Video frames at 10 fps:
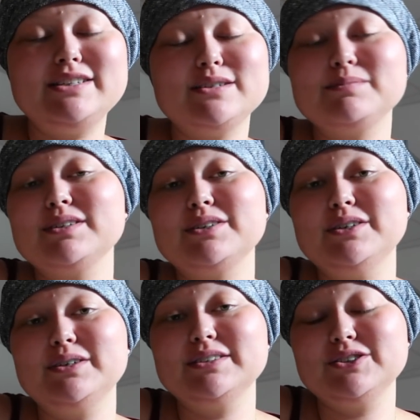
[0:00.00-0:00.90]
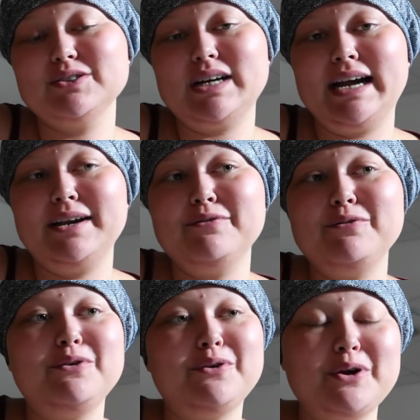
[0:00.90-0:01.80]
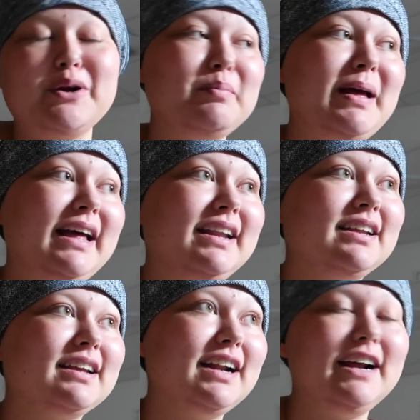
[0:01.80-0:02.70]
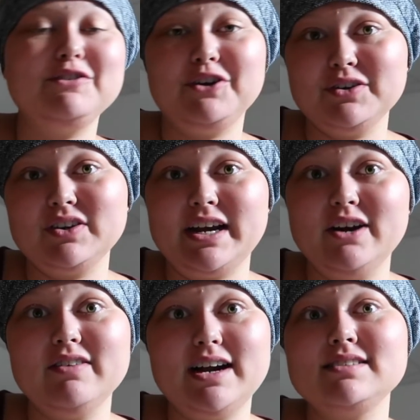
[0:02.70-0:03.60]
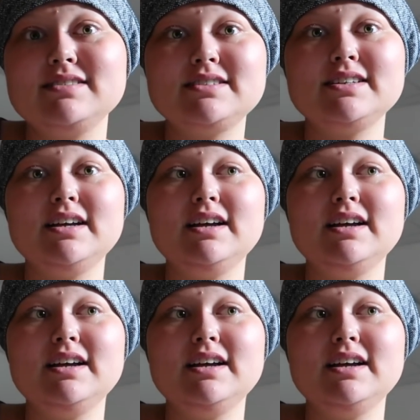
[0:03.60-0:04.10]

so I'm gonna go and try to go to bed and have a good night rest.